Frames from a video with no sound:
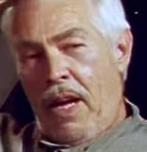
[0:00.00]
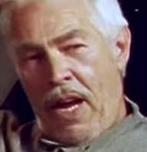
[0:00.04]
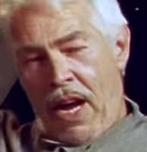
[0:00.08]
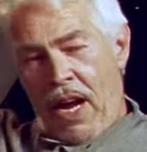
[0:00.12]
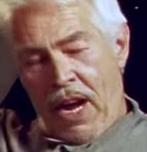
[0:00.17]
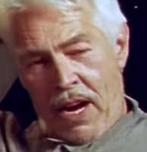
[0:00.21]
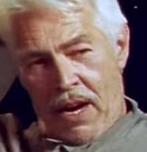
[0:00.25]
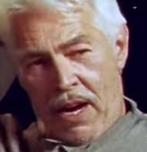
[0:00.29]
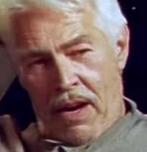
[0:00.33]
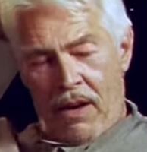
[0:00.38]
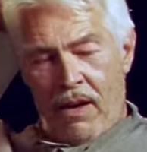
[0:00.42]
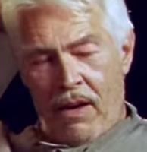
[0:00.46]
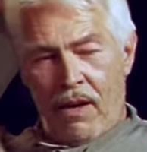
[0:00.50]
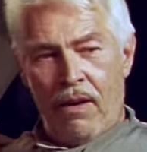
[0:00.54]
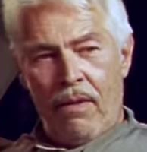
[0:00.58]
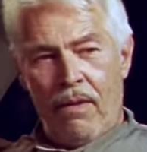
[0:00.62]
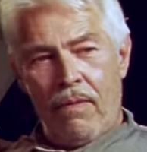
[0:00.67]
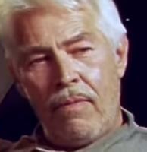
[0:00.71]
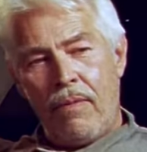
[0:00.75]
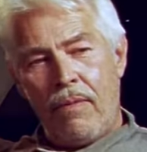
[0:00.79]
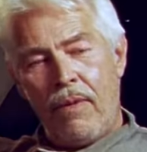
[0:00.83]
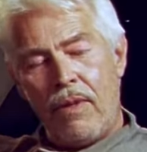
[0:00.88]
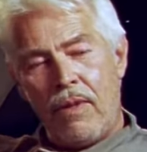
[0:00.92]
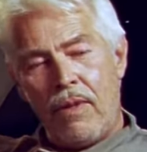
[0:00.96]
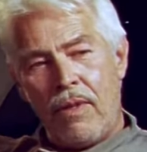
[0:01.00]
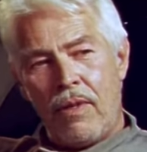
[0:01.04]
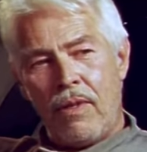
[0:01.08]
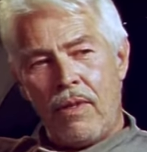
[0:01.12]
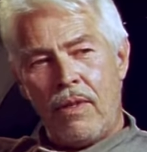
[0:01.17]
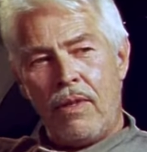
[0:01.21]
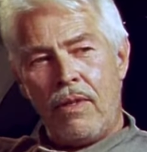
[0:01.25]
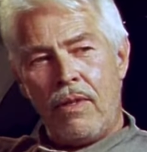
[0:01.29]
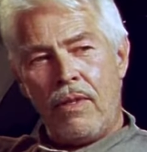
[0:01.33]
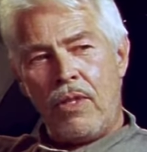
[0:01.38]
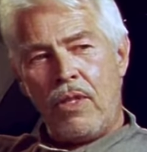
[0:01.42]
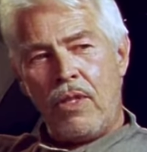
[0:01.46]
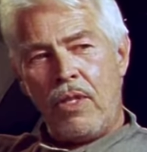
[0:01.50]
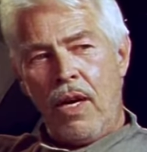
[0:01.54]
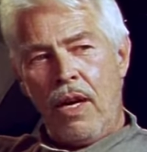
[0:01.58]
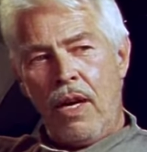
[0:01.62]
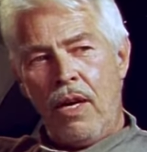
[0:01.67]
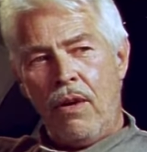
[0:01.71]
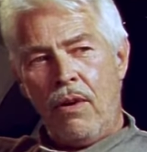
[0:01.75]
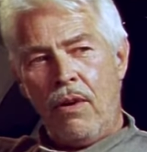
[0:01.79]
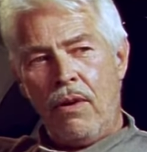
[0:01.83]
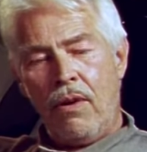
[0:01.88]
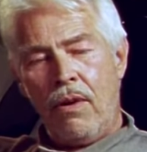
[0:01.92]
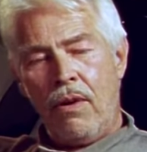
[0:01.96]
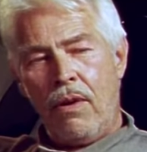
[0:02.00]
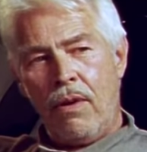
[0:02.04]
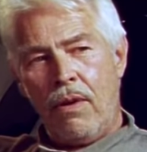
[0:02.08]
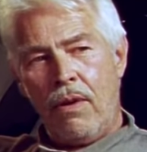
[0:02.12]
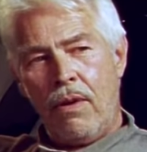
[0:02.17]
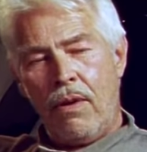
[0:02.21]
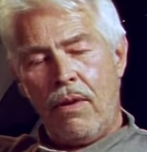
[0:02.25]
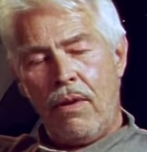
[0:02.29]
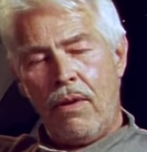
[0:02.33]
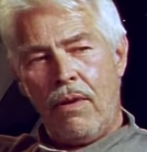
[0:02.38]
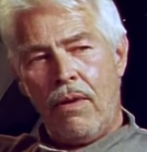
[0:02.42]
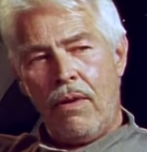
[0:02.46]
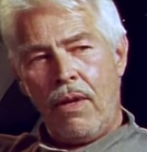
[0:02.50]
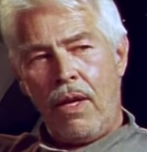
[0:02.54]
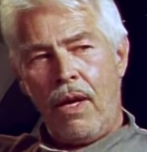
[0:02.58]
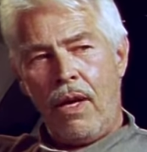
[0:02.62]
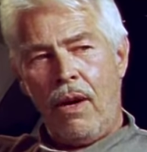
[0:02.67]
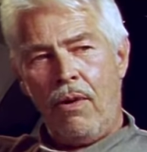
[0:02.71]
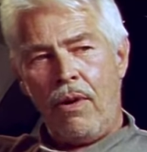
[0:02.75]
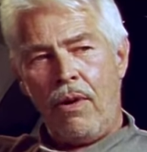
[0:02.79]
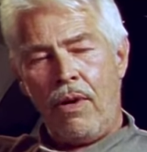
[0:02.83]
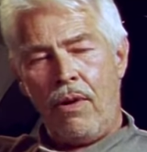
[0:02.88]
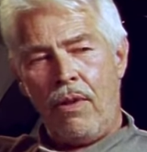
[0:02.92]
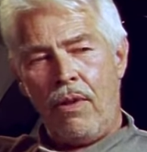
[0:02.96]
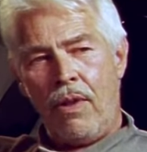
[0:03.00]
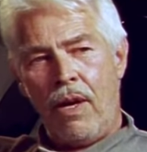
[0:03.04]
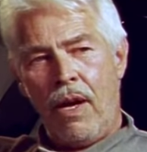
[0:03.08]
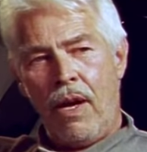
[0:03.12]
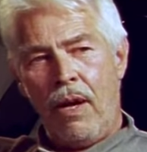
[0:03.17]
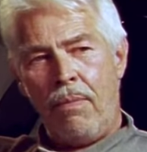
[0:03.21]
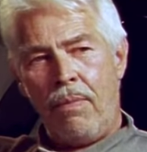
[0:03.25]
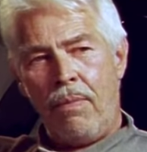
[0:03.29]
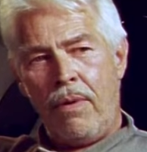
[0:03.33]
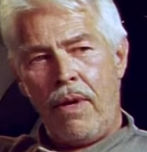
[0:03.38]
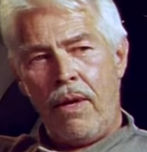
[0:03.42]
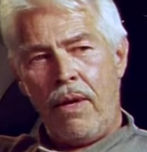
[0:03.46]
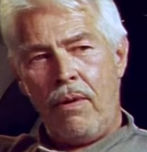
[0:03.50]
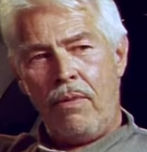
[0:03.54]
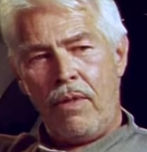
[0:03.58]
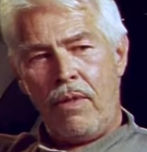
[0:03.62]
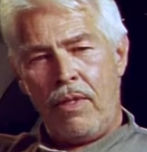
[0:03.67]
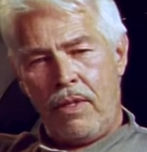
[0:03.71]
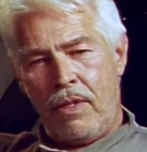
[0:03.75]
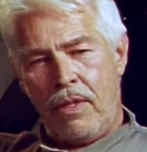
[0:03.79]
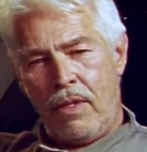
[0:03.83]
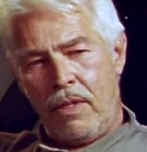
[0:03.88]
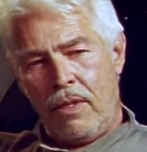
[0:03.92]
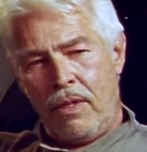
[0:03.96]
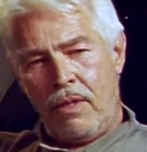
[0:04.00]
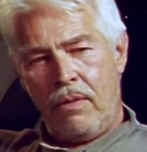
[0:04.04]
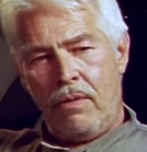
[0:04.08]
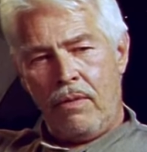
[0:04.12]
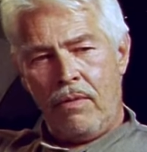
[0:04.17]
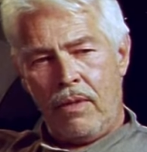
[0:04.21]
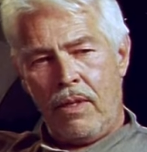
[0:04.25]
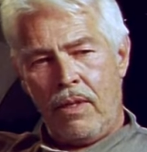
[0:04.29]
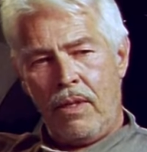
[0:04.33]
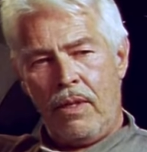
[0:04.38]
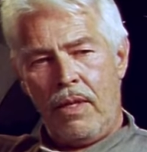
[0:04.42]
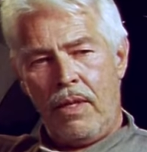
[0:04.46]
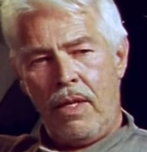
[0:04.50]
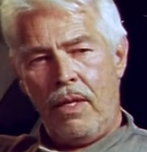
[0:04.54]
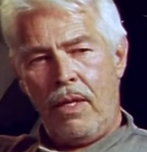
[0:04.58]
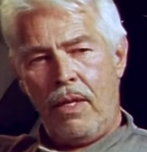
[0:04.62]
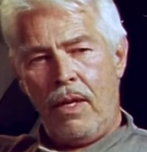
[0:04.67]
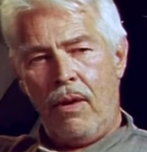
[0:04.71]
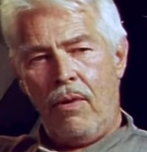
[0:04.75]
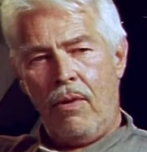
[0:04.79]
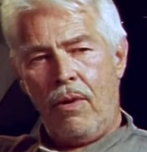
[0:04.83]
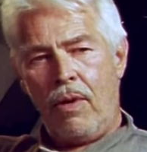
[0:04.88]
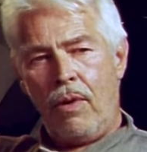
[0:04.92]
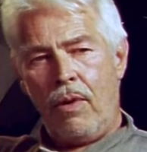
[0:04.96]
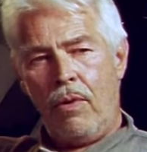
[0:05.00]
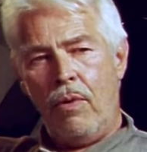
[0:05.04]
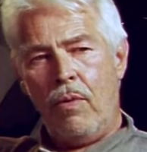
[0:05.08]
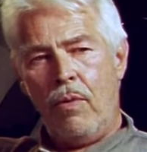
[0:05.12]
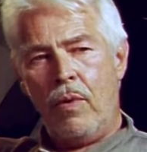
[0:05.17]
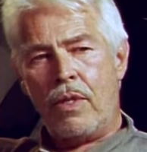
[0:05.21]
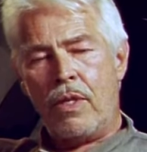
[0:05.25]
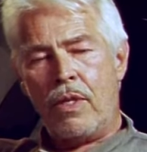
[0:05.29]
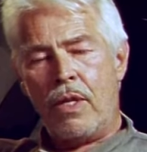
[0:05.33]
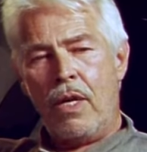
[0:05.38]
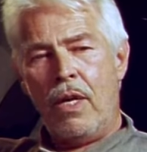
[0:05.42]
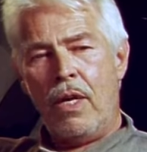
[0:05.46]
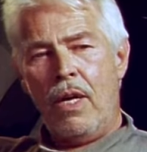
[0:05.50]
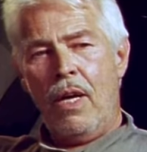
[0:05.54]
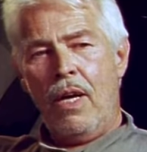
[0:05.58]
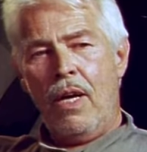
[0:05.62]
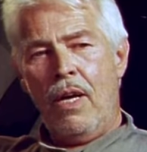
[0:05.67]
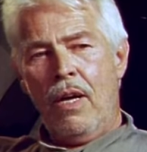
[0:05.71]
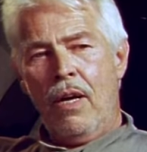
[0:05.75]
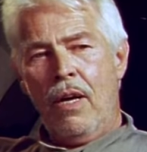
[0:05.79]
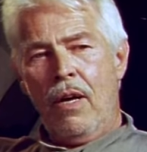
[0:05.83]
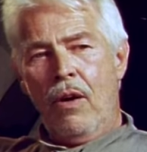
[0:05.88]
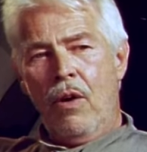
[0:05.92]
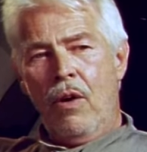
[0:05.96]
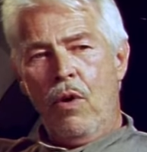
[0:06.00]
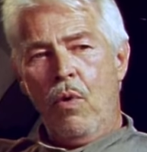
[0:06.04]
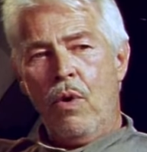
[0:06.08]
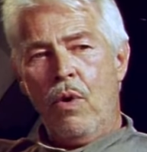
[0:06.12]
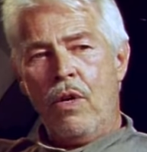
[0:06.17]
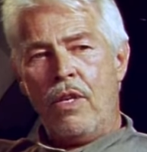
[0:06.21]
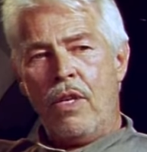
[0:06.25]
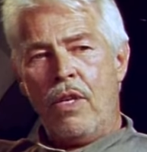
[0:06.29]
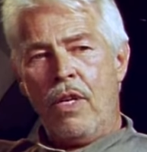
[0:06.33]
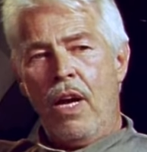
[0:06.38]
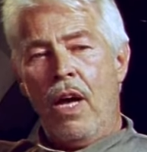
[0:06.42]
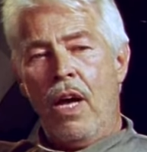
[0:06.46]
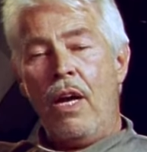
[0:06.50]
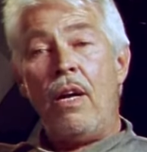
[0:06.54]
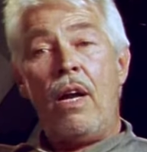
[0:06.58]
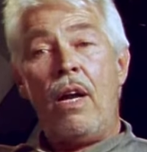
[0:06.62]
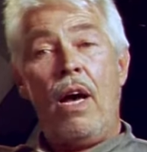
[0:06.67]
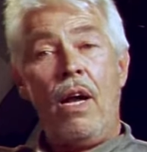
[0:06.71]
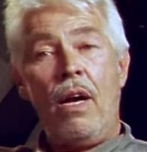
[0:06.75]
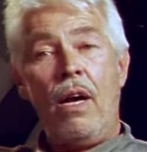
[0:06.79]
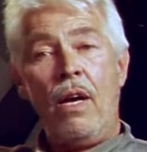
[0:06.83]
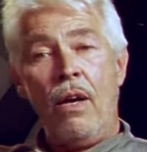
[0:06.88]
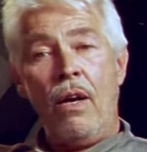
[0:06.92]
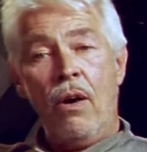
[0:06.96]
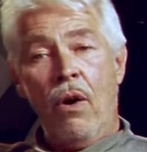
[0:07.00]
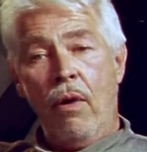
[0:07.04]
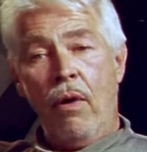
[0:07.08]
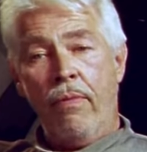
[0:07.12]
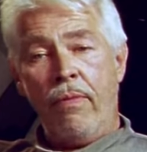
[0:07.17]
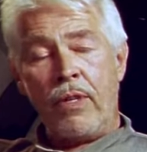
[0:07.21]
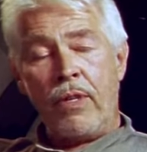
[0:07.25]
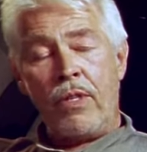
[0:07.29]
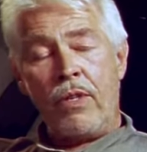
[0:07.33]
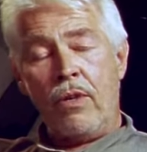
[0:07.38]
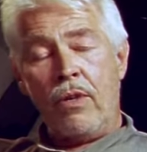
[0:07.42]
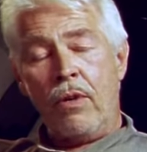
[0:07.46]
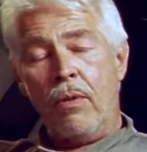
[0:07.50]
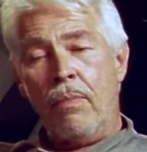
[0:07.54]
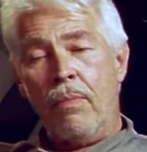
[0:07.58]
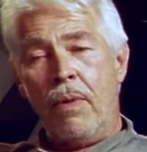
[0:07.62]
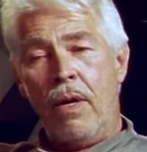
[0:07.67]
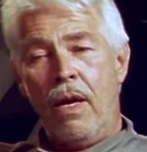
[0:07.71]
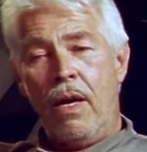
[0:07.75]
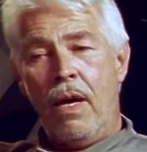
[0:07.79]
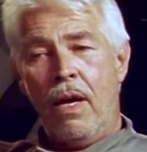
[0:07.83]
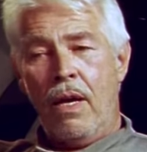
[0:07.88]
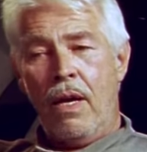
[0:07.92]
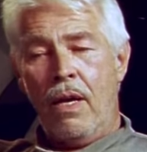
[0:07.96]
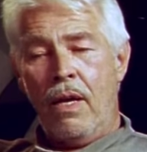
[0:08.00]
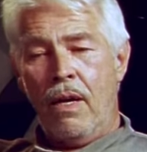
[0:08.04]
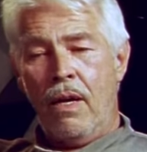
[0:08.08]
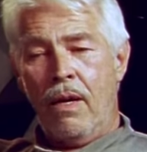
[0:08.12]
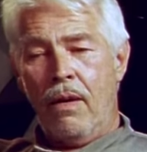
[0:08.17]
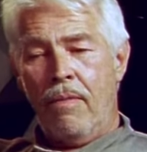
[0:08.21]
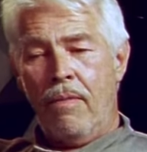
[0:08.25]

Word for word: And Steiner, the character that I played, was the lead character, who was not an officer, but a